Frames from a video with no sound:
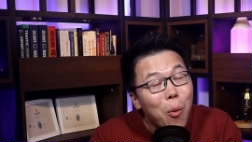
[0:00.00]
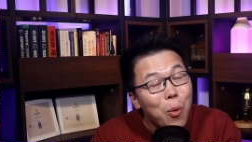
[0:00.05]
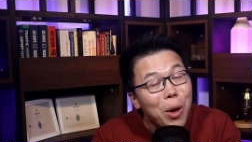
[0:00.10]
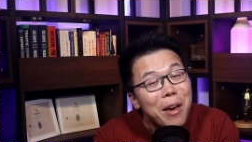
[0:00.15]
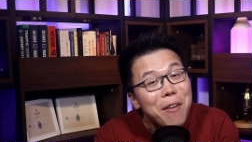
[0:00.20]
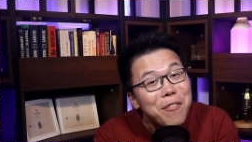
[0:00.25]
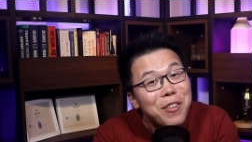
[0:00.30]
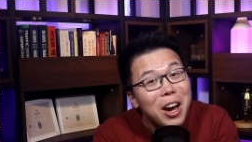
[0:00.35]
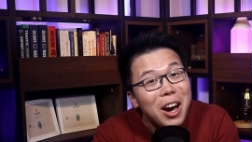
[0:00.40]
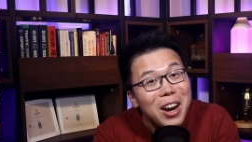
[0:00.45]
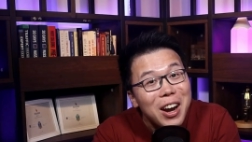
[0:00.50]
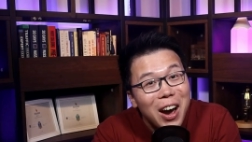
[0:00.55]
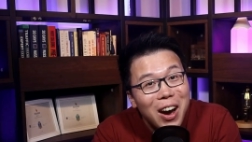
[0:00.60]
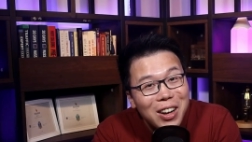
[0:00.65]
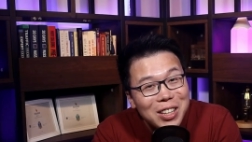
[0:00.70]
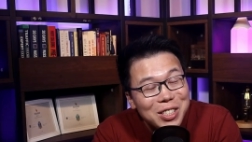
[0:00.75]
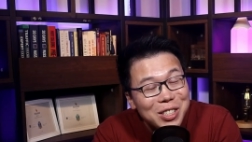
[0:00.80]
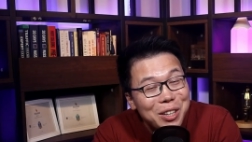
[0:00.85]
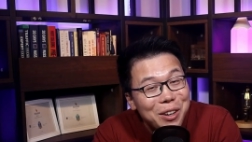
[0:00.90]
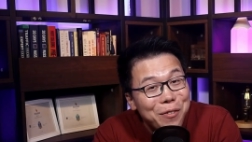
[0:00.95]
Well, we have
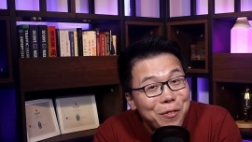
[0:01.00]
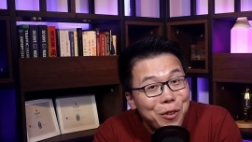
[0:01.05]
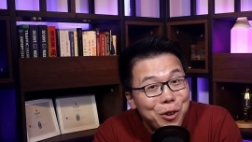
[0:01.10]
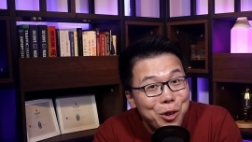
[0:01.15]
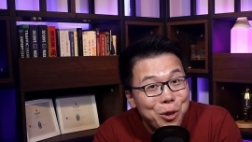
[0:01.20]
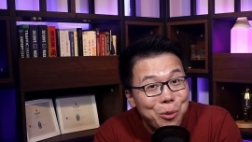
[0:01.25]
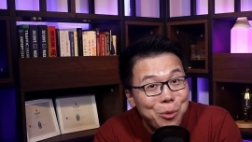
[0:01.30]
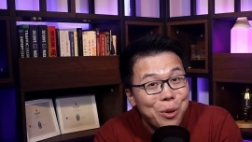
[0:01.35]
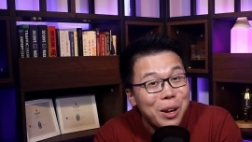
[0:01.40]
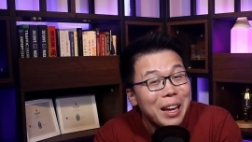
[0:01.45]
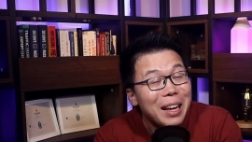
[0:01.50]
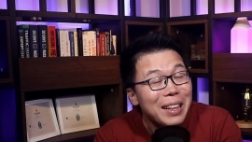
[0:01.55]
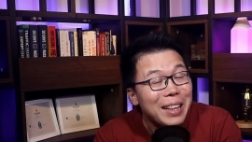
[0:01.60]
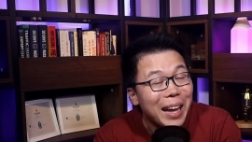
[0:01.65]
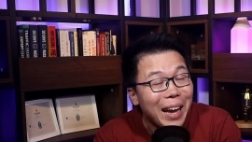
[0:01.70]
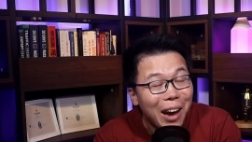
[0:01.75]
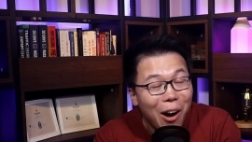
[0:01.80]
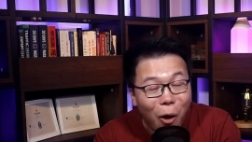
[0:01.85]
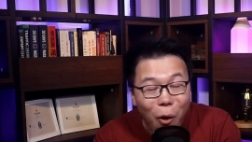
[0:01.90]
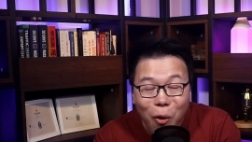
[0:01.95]
got an answer for you.
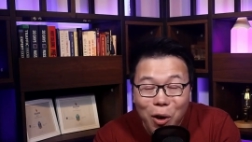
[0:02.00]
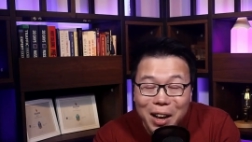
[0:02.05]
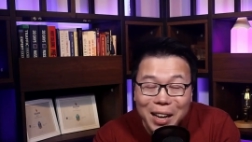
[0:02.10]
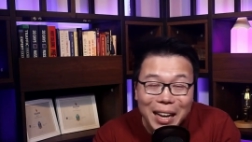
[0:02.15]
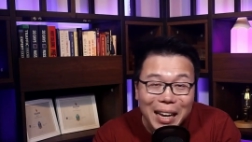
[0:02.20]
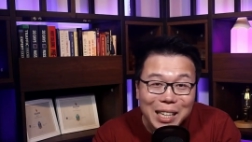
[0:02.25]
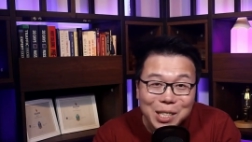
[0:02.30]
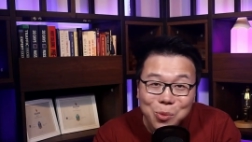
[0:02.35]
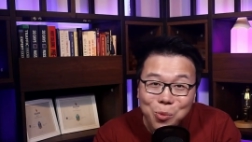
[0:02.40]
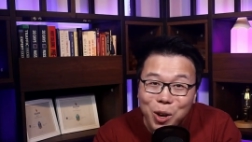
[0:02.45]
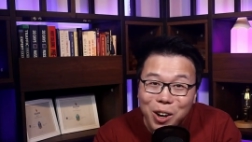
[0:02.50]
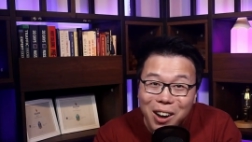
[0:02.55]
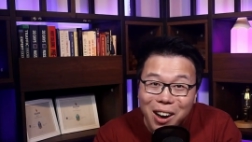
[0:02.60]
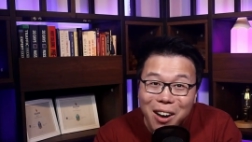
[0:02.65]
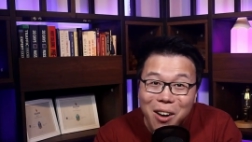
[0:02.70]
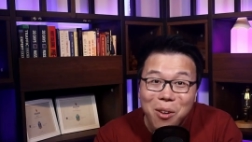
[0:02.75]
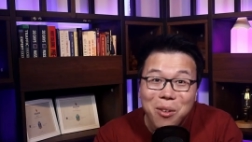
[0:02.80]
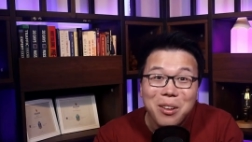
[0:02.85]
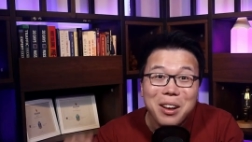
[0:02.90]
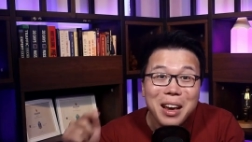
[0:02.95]
Take all the
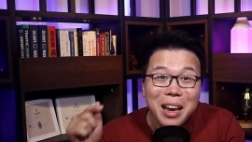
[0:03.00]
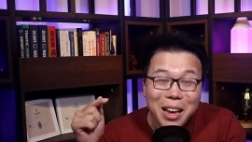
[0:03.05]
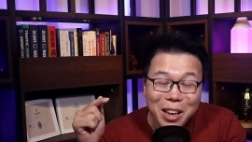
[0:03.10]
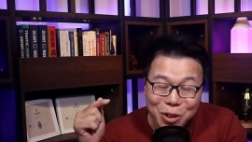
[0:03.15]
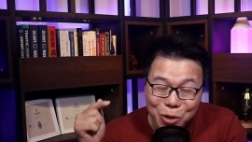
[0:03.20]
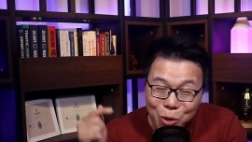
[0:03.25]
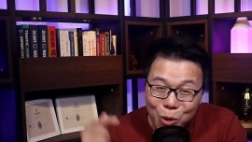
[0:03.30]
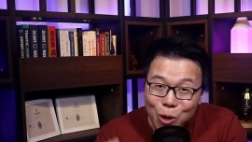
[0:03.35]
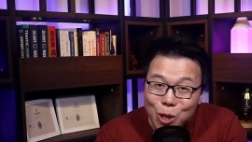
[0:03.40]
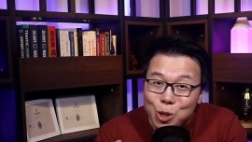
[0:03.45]
guesswork out,